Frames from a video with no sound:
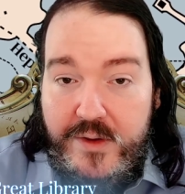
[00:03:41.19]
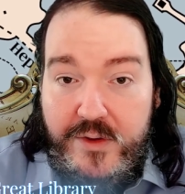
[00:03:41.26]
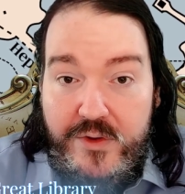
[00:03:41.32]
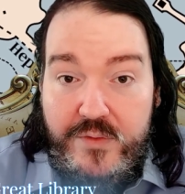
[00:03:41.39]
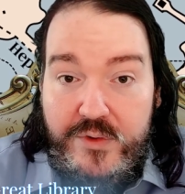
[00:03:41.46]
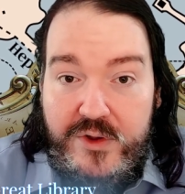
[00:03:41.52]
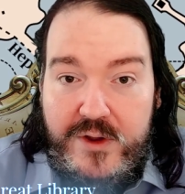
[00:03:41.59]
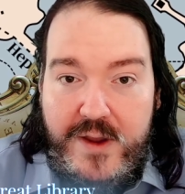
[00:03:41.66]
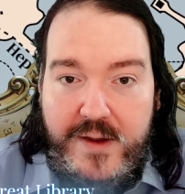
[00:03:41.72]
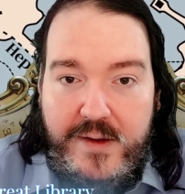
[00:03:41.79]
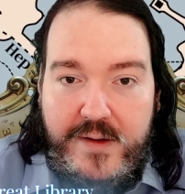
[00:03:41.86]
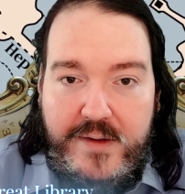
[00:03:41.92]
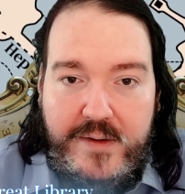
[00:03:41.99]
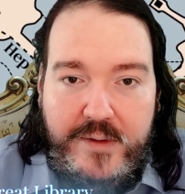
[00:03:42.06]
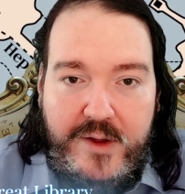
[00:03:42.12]
you would
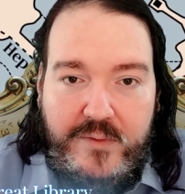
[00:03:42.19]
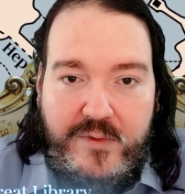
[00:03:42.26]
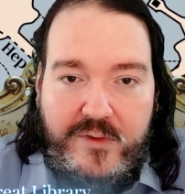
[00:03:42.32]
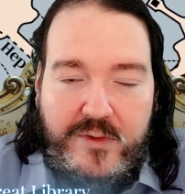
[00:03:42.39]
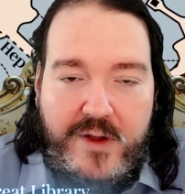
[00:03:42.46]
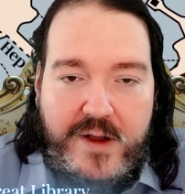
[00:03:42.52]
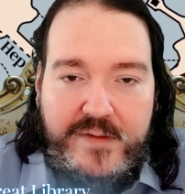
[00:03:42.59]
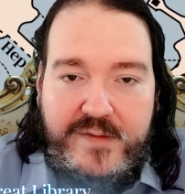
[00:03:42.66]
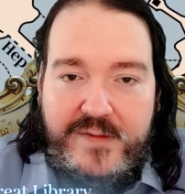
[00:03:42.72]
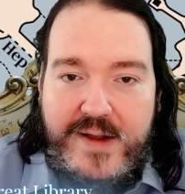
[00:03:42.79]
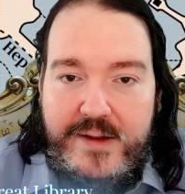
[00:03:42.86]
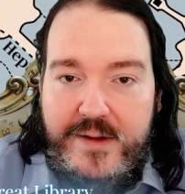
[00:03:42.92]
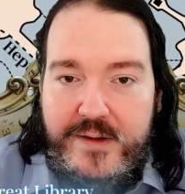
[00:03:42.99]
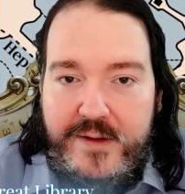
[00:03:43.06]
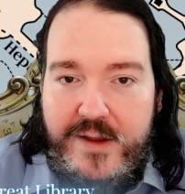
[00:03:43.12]
think it was lost
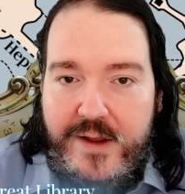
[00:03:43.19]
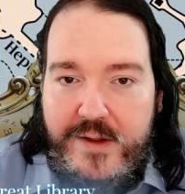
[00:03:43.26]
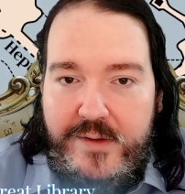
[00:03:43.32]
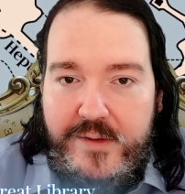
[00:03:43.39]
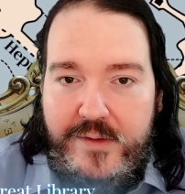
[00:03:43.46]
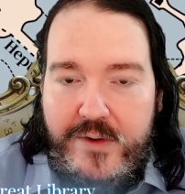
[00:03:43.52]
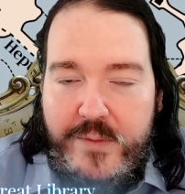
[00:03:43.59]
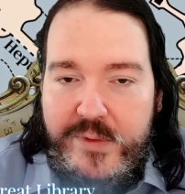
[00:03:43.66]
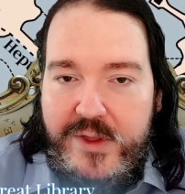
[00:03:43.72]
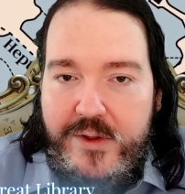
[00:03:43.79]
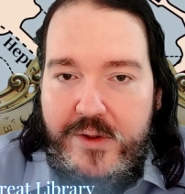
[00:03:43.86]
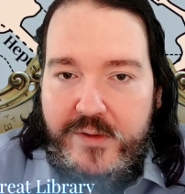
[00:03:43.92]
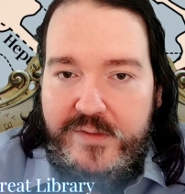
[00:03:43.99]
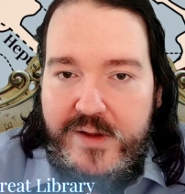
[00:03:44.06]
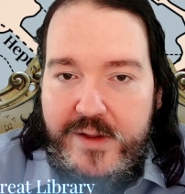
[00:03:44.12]
suddenly and
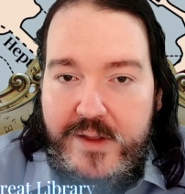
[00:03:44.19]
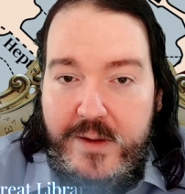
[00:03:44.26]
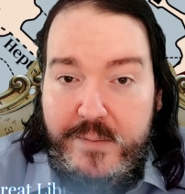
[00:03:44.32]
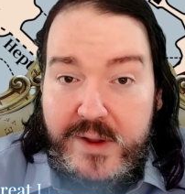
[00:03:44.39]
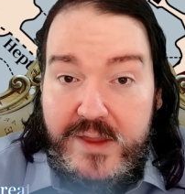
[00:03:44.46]
nobody knows anything,